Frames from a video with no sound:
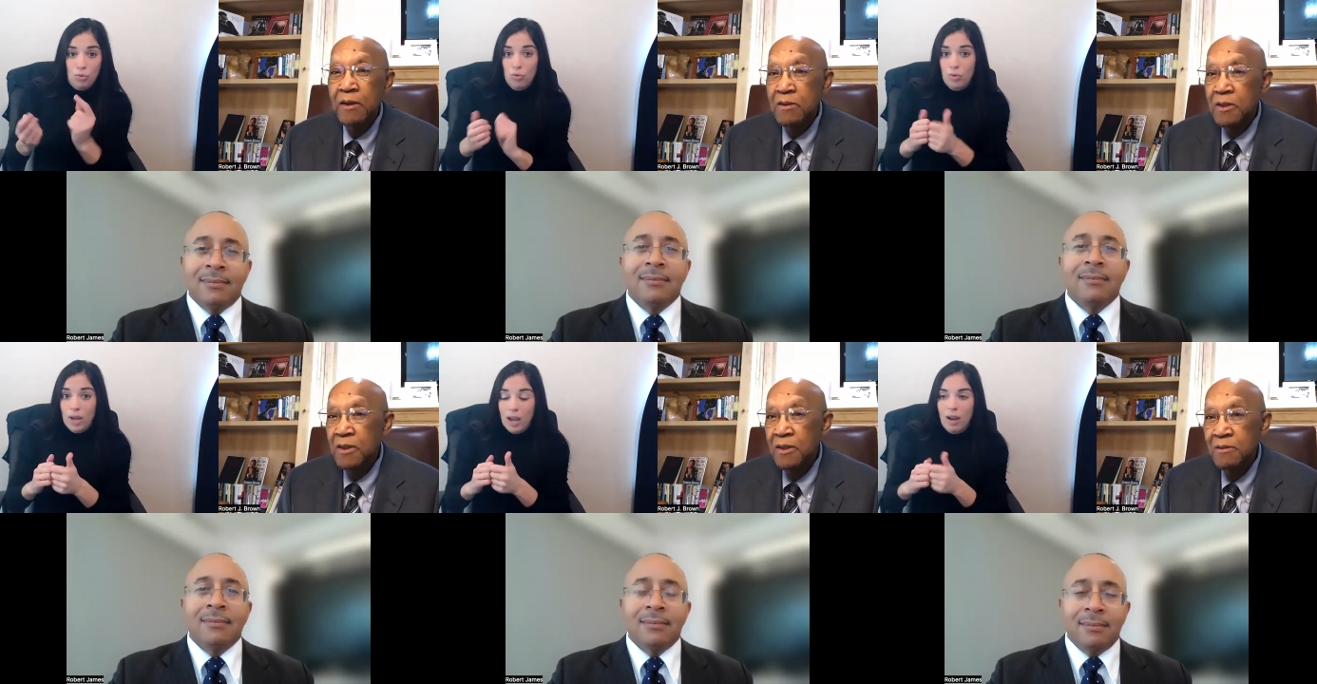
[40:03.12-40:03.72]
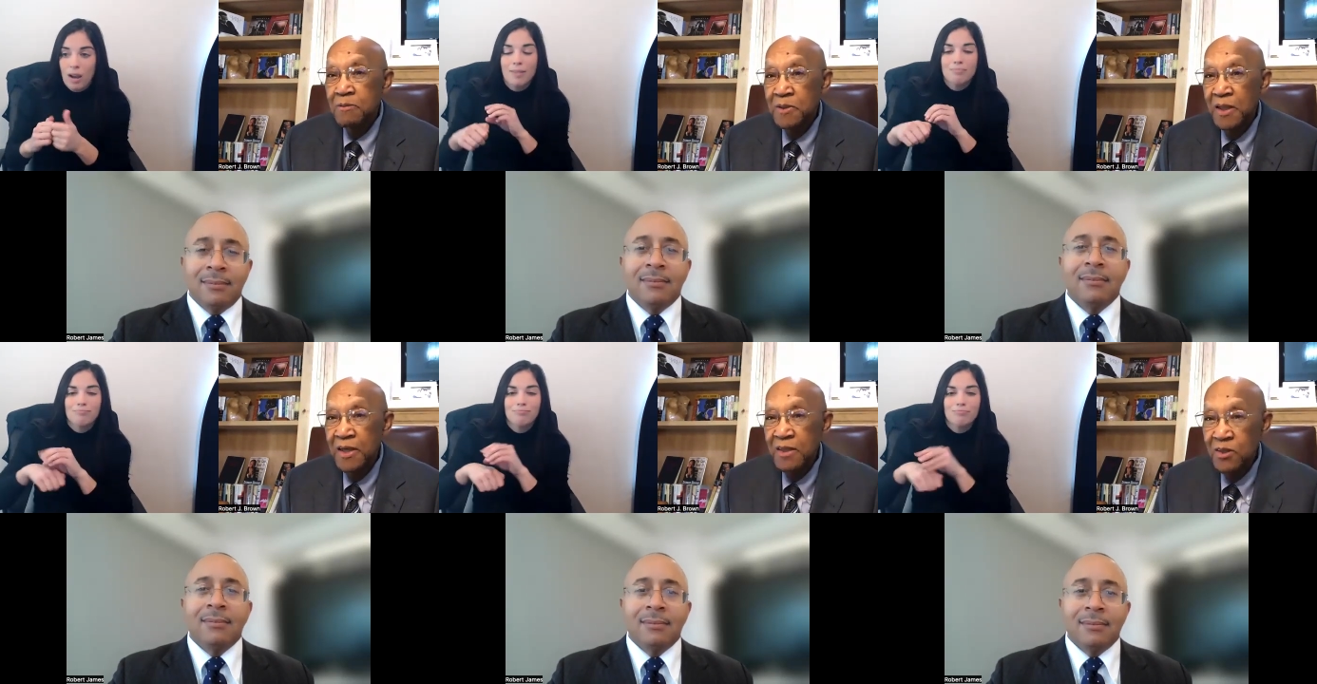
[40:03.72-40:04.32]
Speaker 1: And uh, we
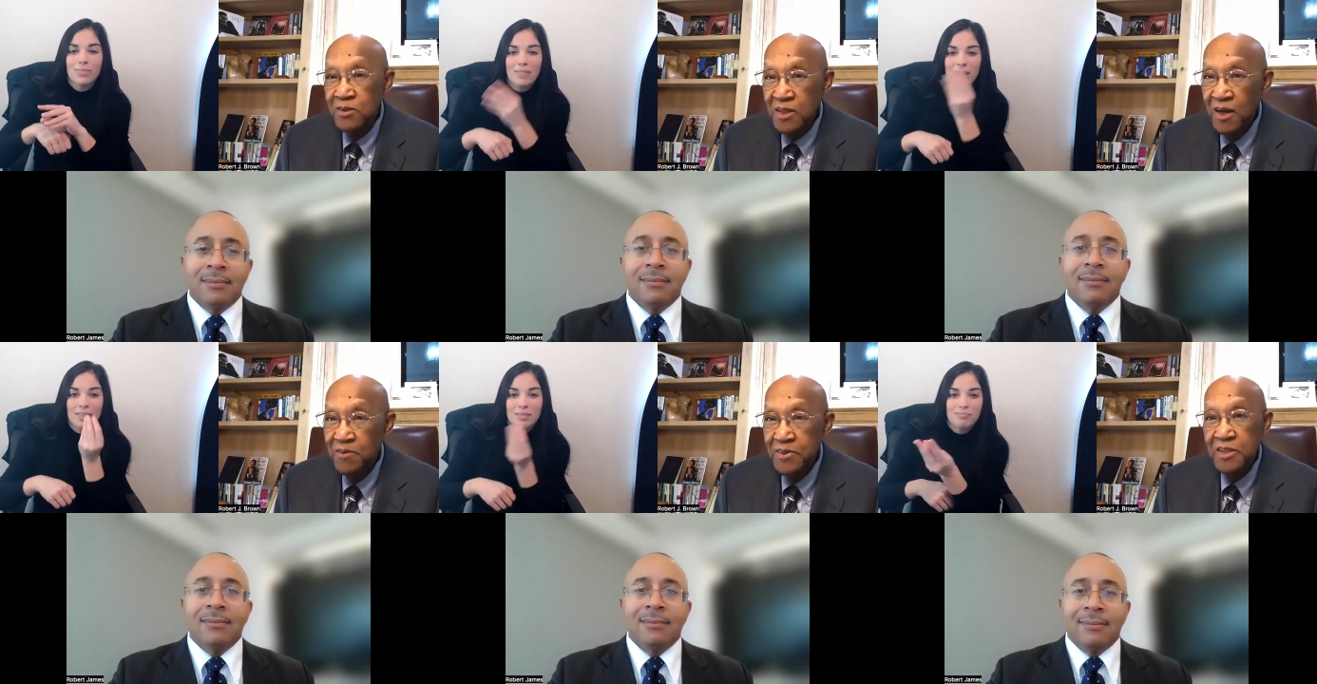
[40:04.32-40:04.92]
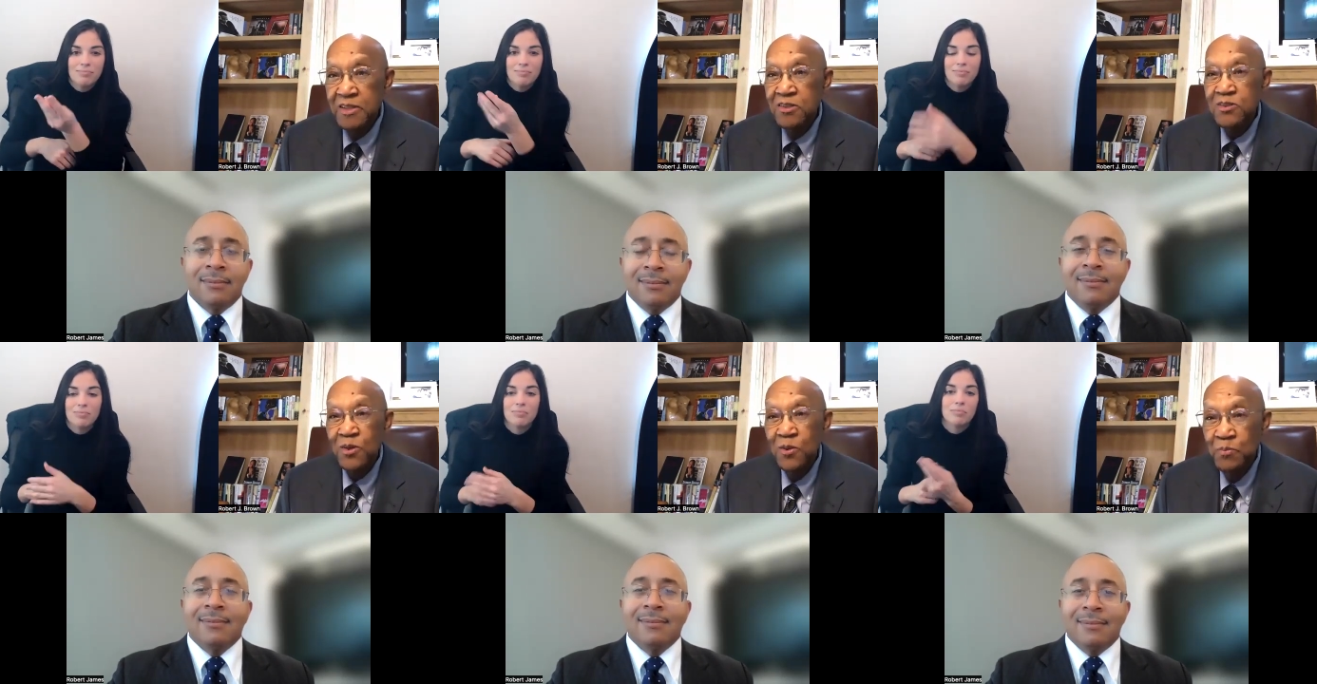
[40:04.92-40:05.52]
had those conversations
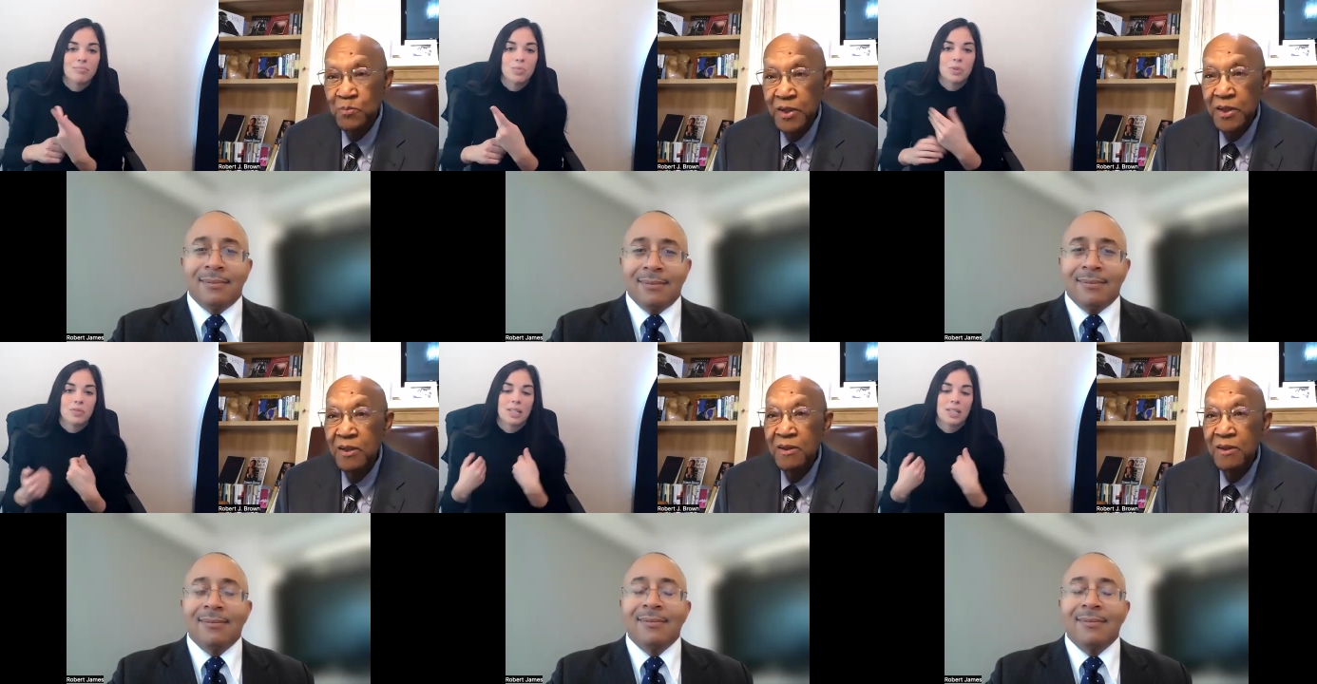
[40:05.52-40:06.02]
on many